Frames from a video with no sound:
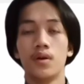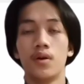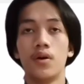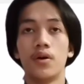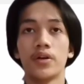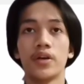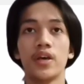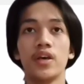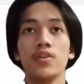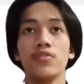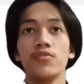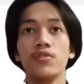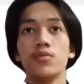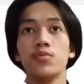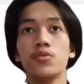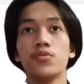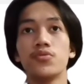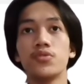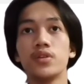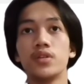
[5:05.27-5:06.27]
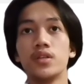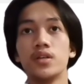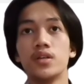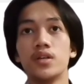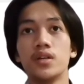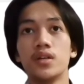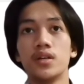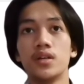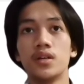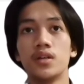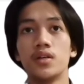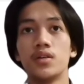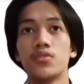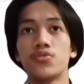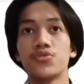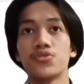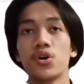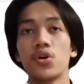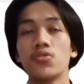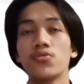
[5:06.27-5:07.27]
Okay, we move to the
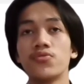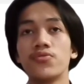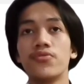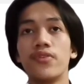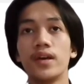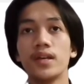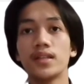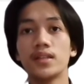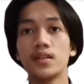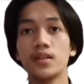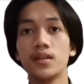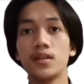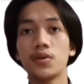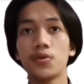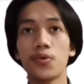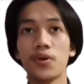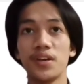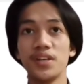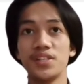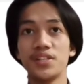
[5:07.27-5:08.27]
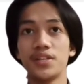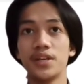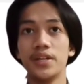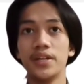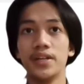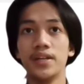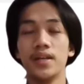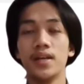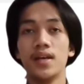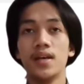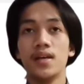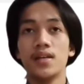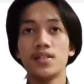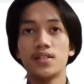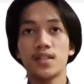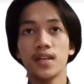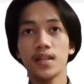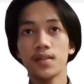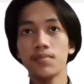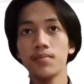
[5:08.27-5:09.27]
solve vector equation.
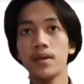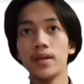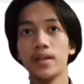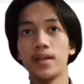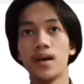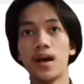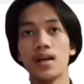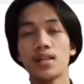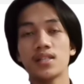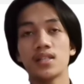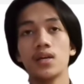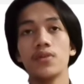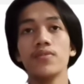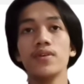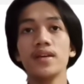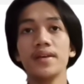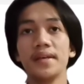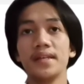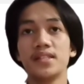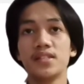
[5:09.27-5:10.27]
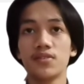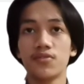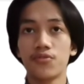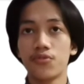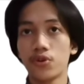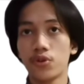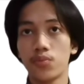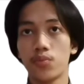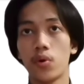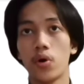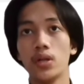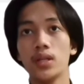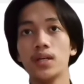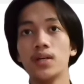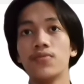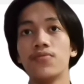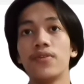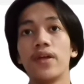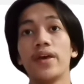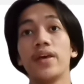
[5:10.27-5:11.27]
Statement: Asnawi is a
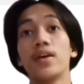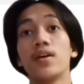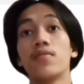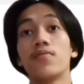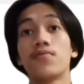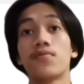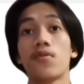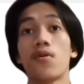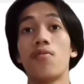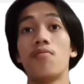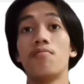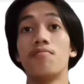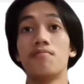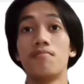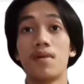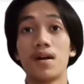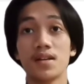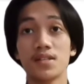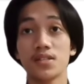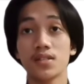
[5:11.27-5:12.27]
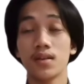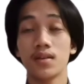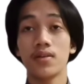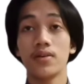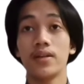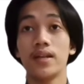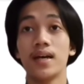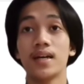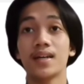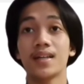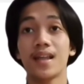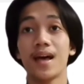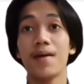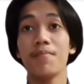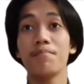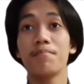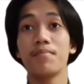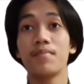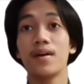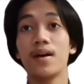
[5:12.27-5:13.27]
footballer player from Barcelona
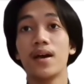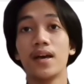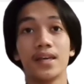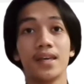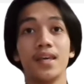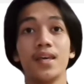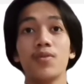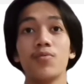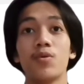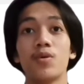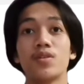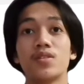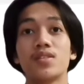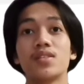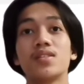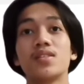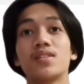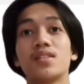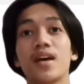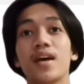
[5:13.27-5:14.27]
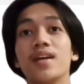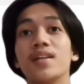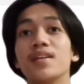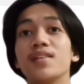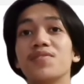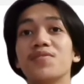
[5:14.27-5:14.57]
club. He was assigned